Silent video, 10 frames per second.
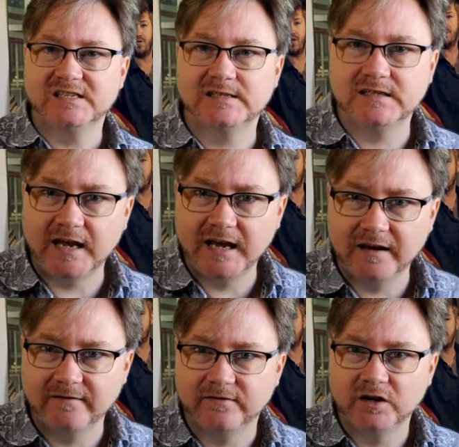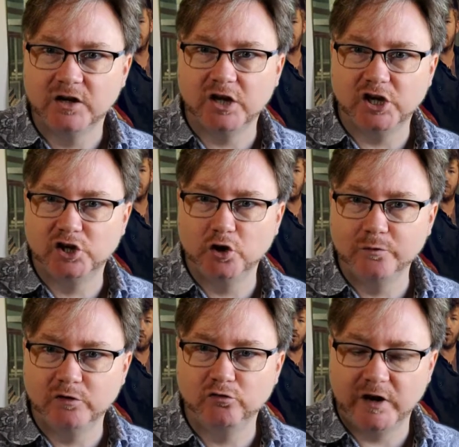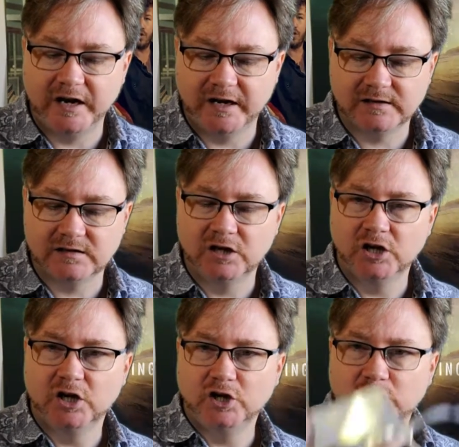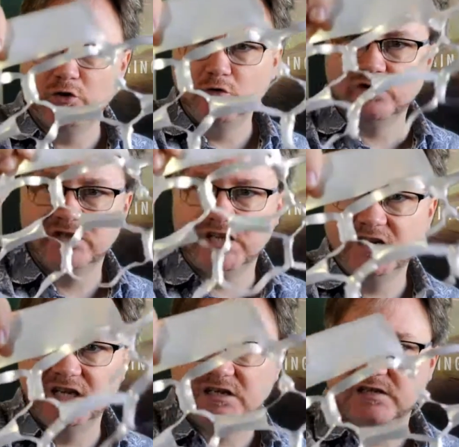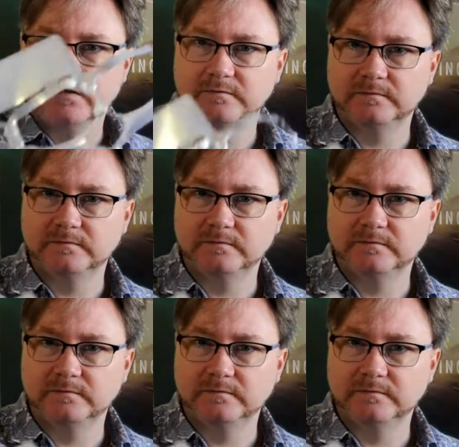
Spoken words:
Save the human race. Use these.